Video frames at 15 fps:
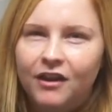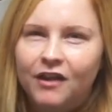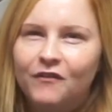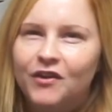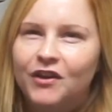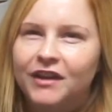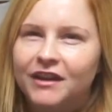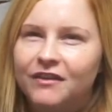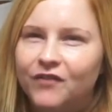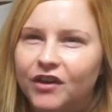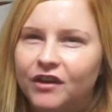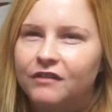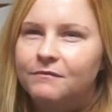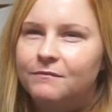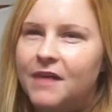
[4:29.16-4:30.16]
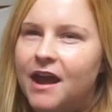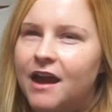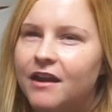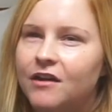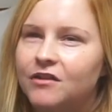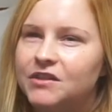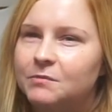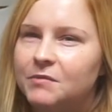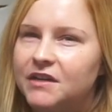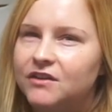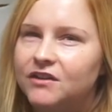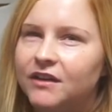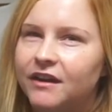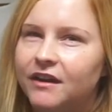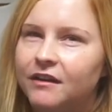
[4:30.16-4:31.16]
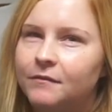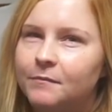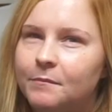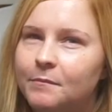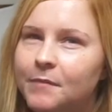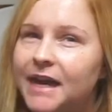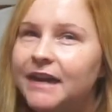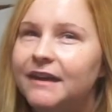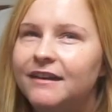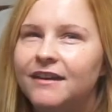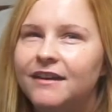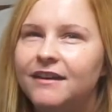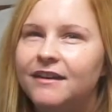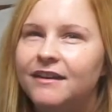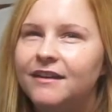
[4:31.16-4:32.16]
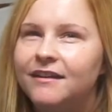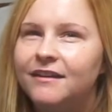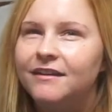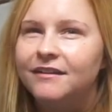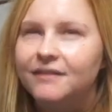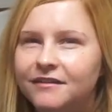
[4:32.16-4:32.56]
Love you and leave you, and I'll speak to you later. Bye.